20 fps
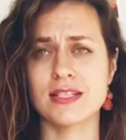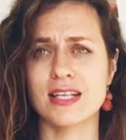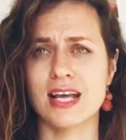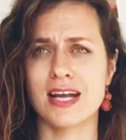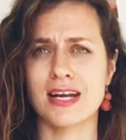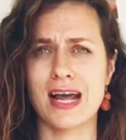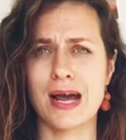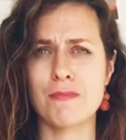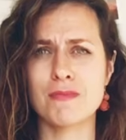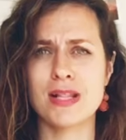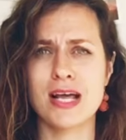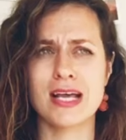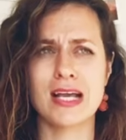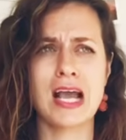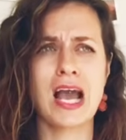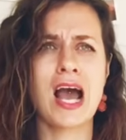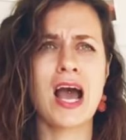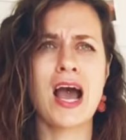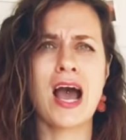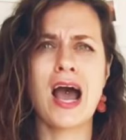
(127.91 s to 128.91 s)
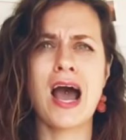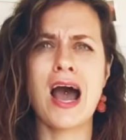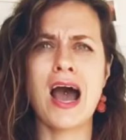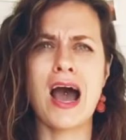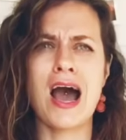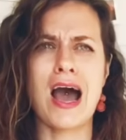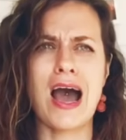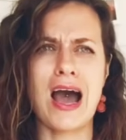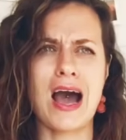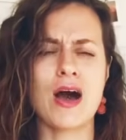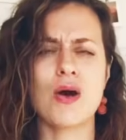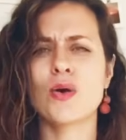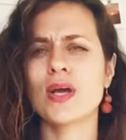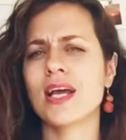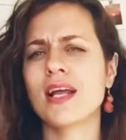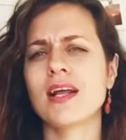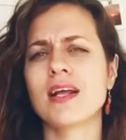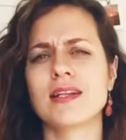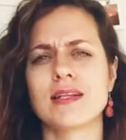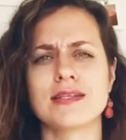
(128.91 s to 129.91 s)
And I'm like, how
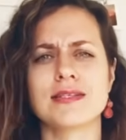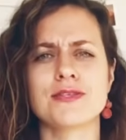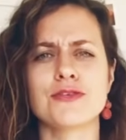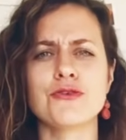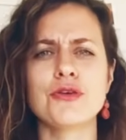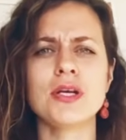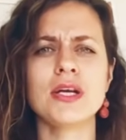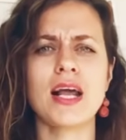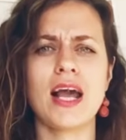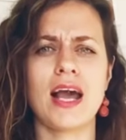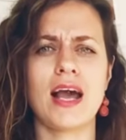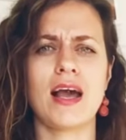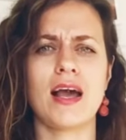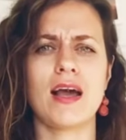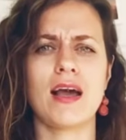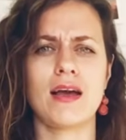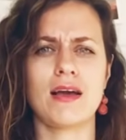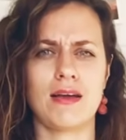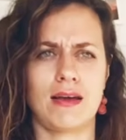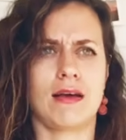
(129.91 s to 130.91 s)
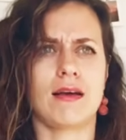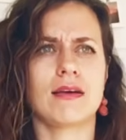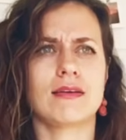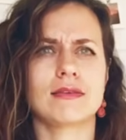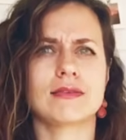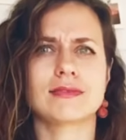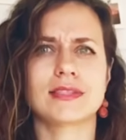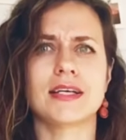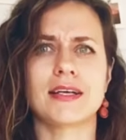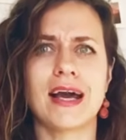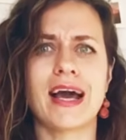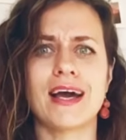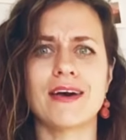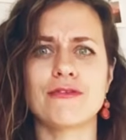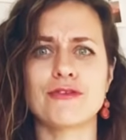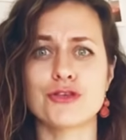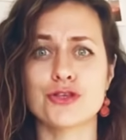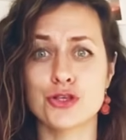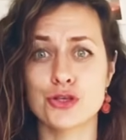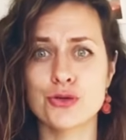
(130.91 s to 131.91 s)
can glycerin can have a
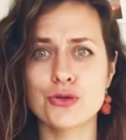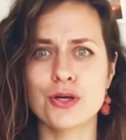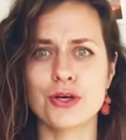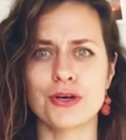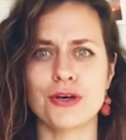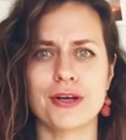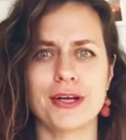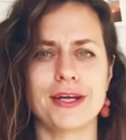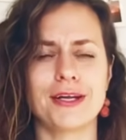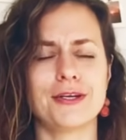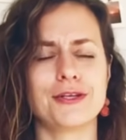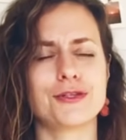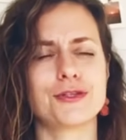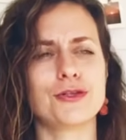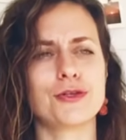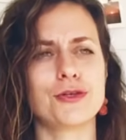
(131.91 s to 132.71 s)
sugar in it,